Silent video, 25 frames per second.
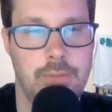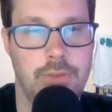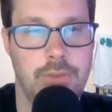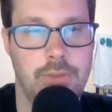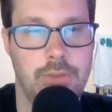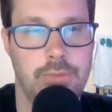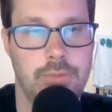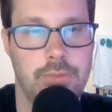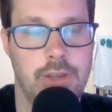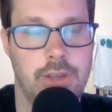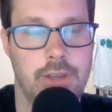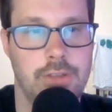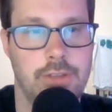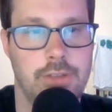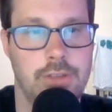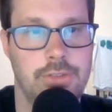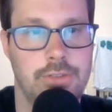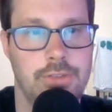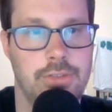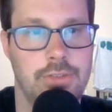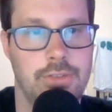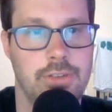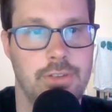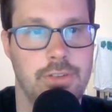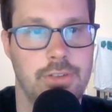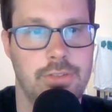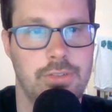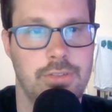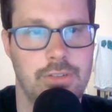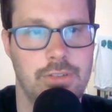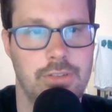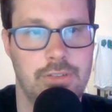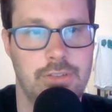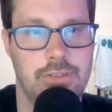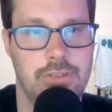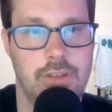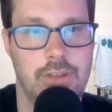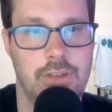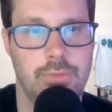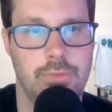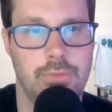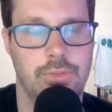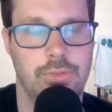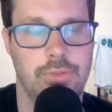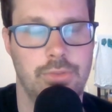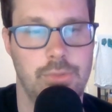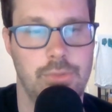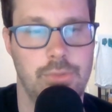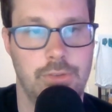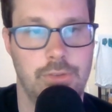consciousness central
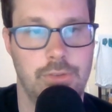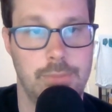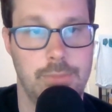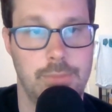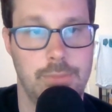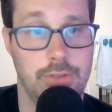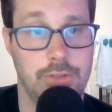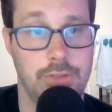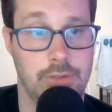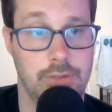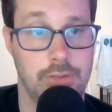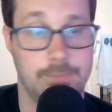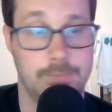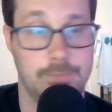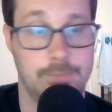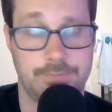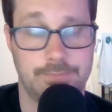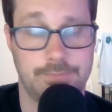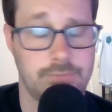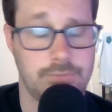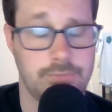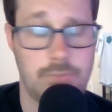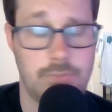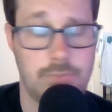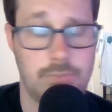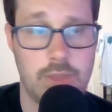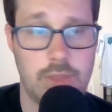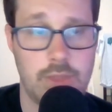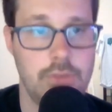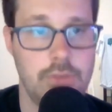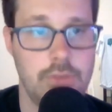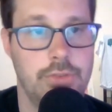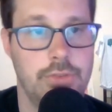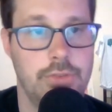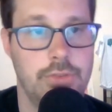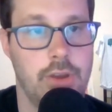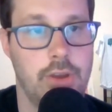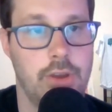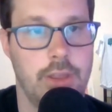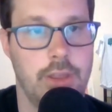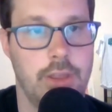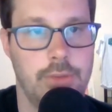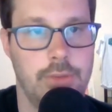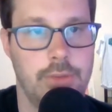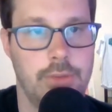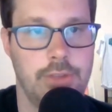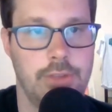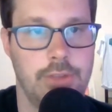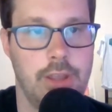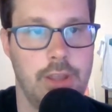to its mission. Sorry,
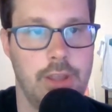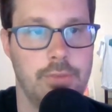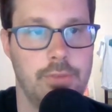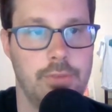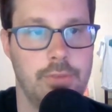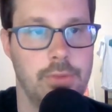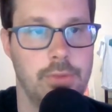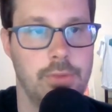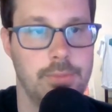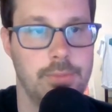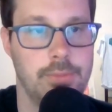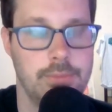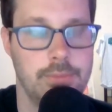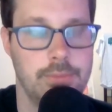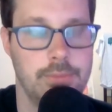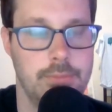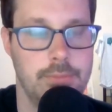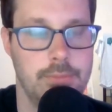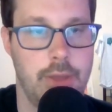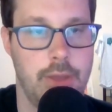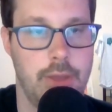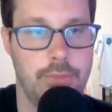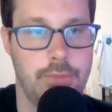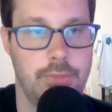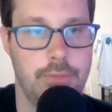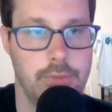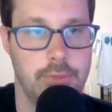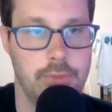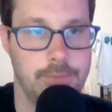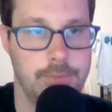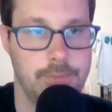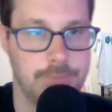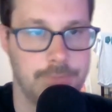that was a handful. Mouthful.